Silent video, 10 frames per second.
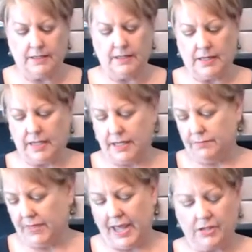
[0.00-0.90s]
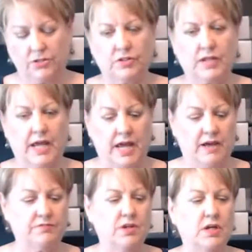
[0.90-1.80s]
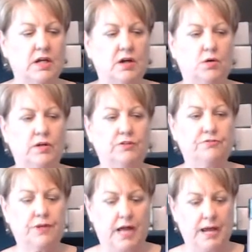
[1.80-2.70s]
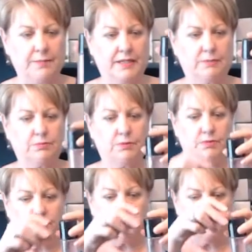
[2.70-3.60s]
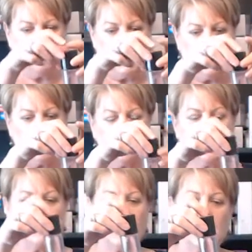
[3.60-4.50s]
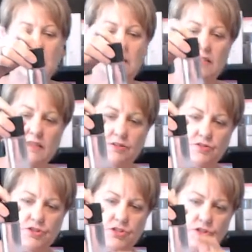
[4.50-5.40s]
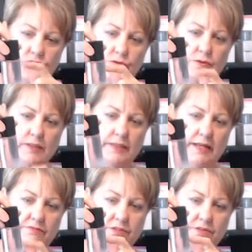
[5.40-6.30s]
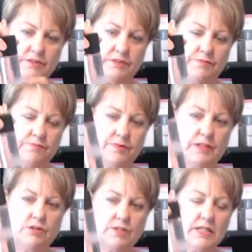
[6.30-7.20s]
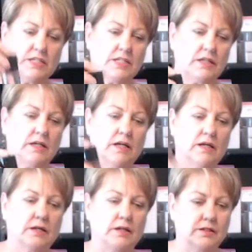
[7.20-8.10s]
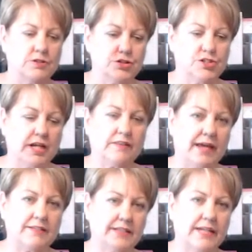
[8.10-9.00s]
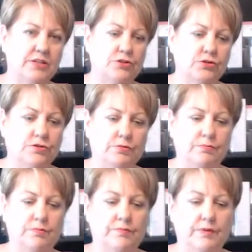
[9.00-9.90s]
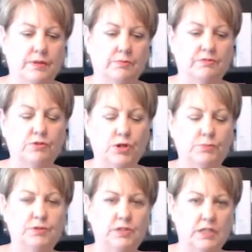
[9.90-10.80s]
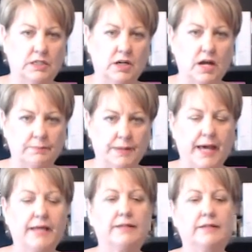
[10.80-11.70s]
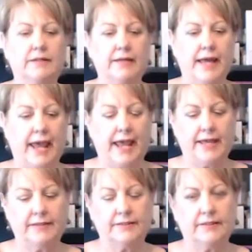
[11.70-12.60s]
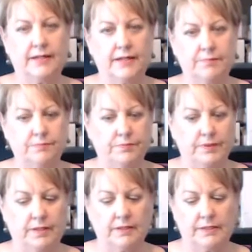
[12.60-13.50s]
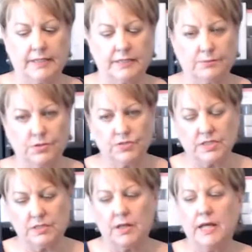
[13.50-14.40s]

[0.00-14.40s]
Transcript: that, you're going to have oil-free eye makeup remover. You see that there's two levels. You need to shake that together before you put it on a cotton pad and let them use it.